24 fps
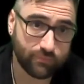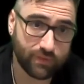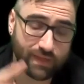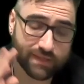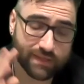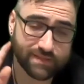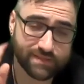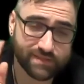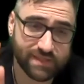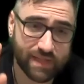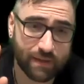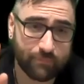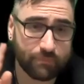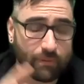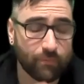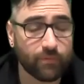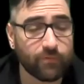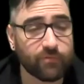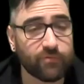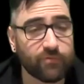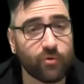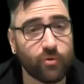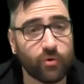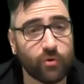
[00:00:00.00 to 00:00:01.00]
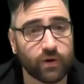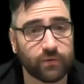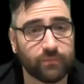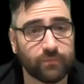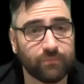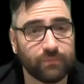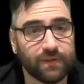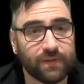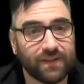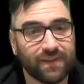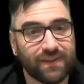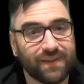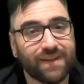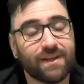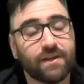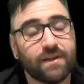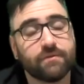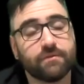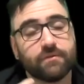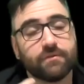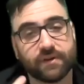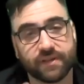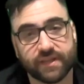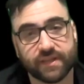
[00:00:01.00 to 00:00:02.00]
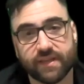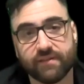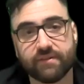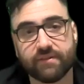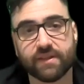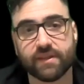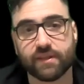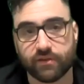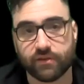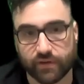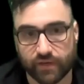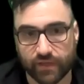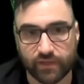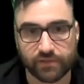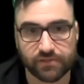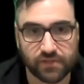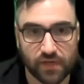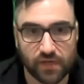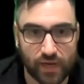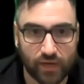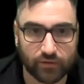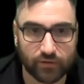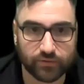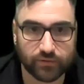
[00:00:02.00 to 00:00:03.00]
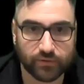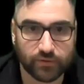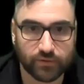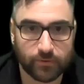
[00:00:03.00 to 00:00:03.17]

Step number four forgiving your inner child.